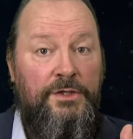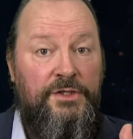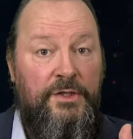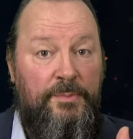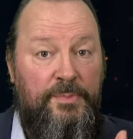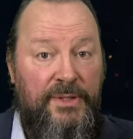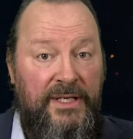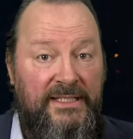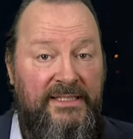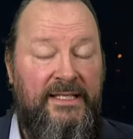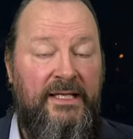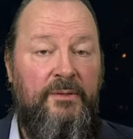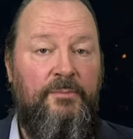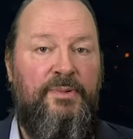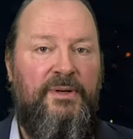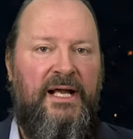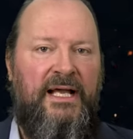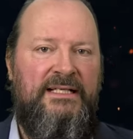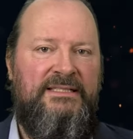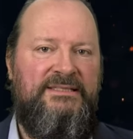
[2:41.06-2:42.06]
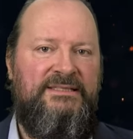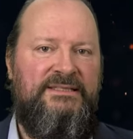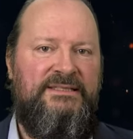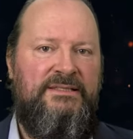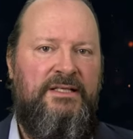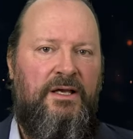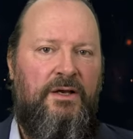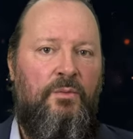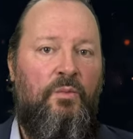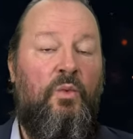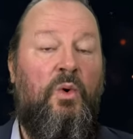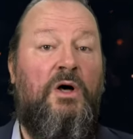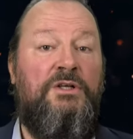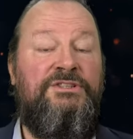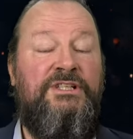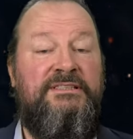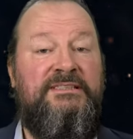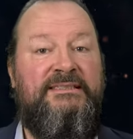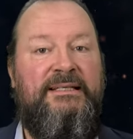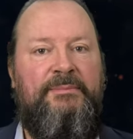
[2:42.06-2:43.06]
The printing press
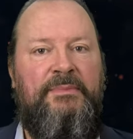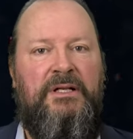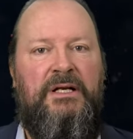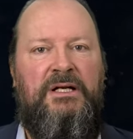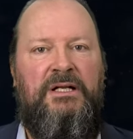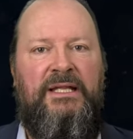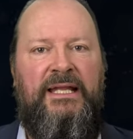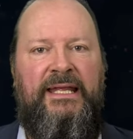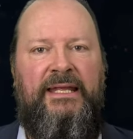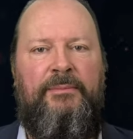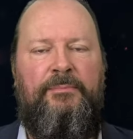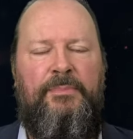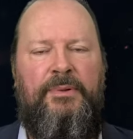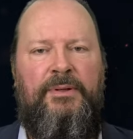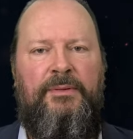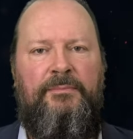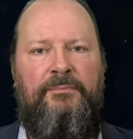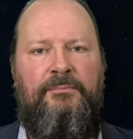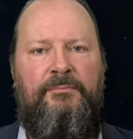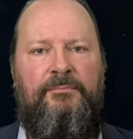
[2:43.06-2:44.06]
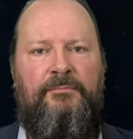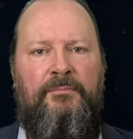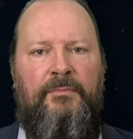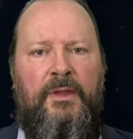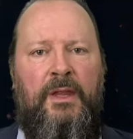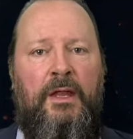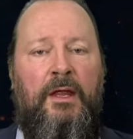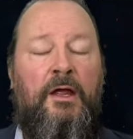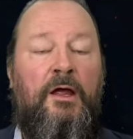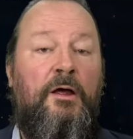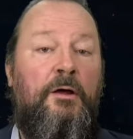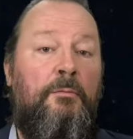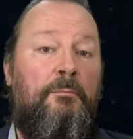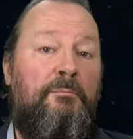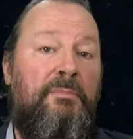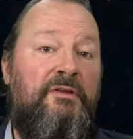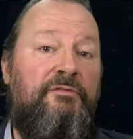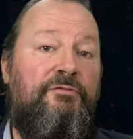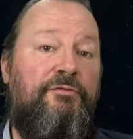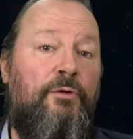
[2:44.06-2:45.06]
was a similar leap.
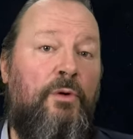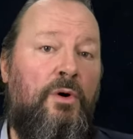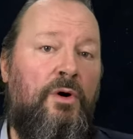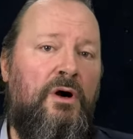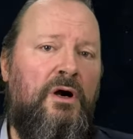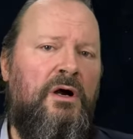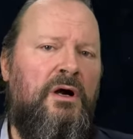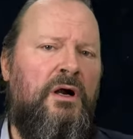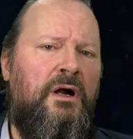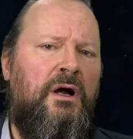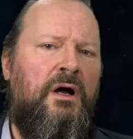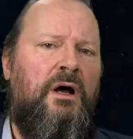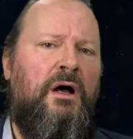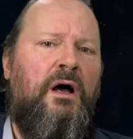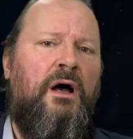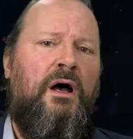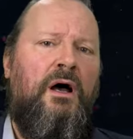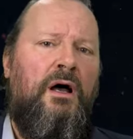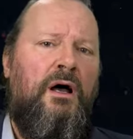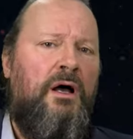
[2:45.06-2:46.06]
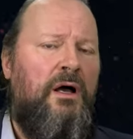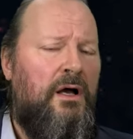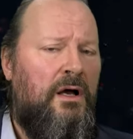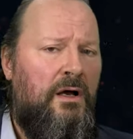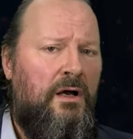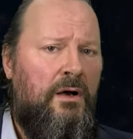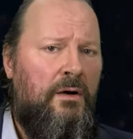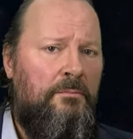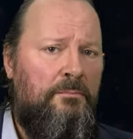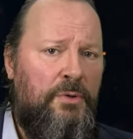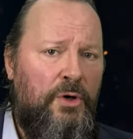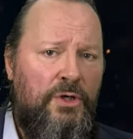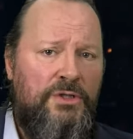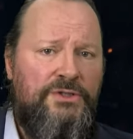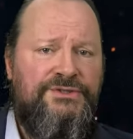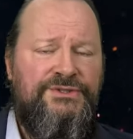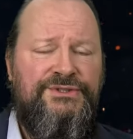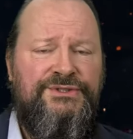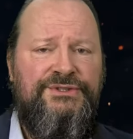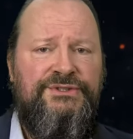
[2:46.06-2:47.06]
Before,
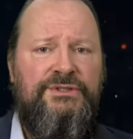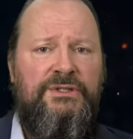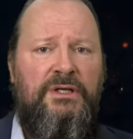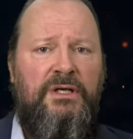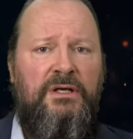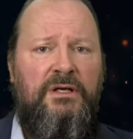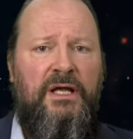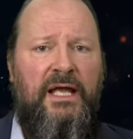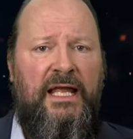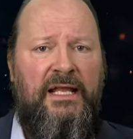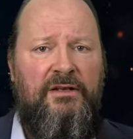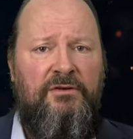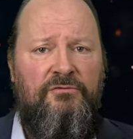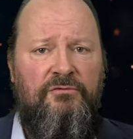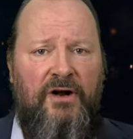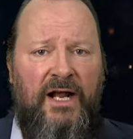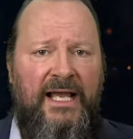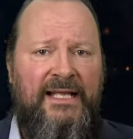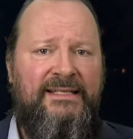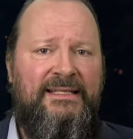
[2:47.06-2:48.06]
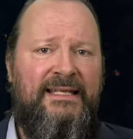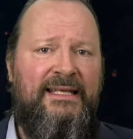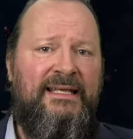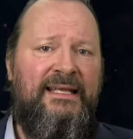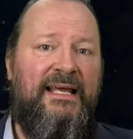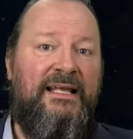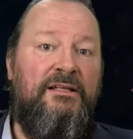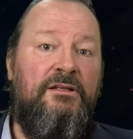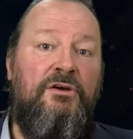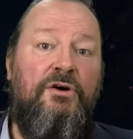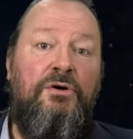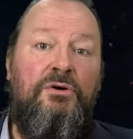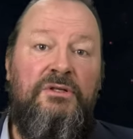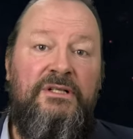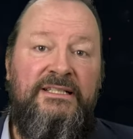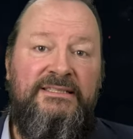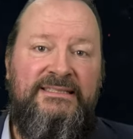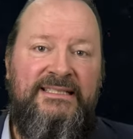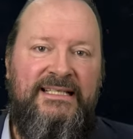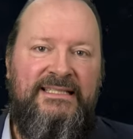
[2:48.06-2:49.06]
books and writing and
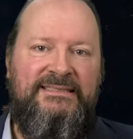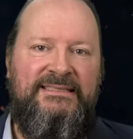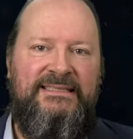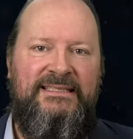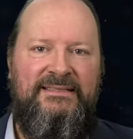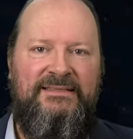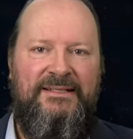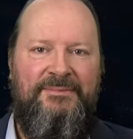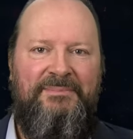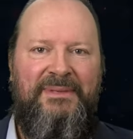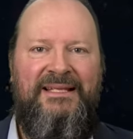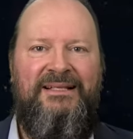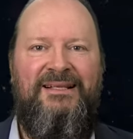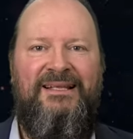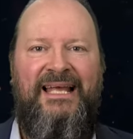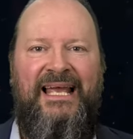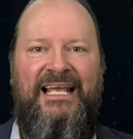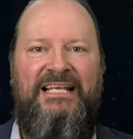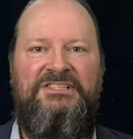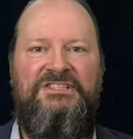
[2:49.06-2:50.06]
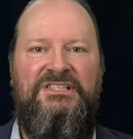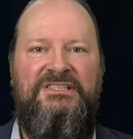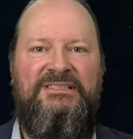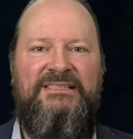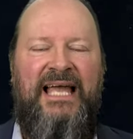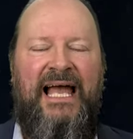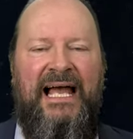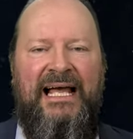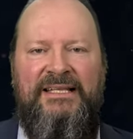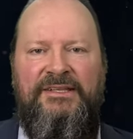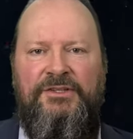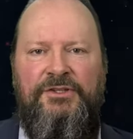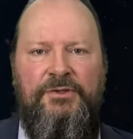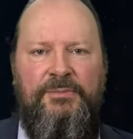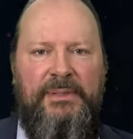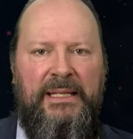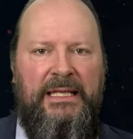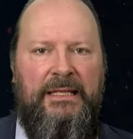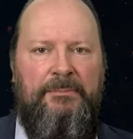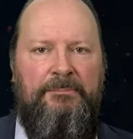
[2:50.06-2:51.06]
codices in the Middle Ages had to
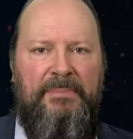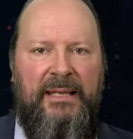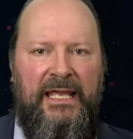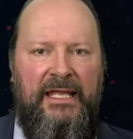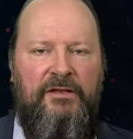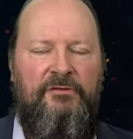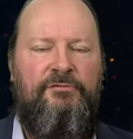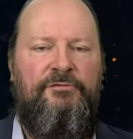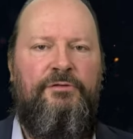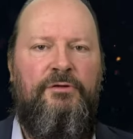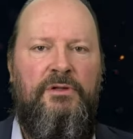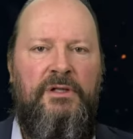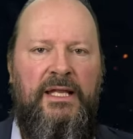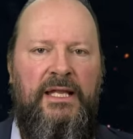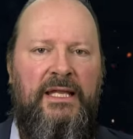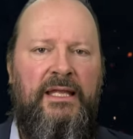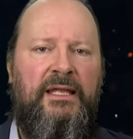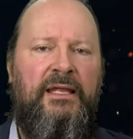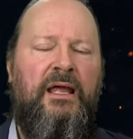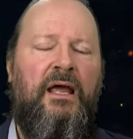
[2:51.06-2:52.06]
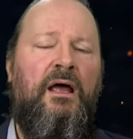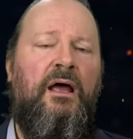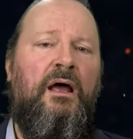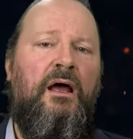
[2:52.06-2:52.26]
be painfully